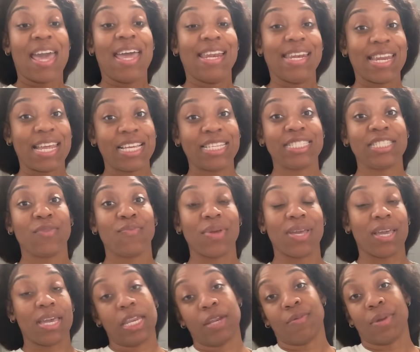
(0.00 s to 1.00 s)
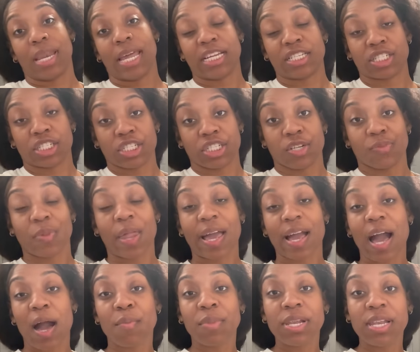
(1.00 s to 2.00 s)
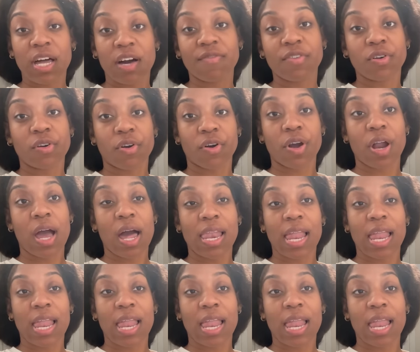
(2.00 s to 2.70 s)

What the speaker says: needs to be in a relationship. Like, I'm a lover girl.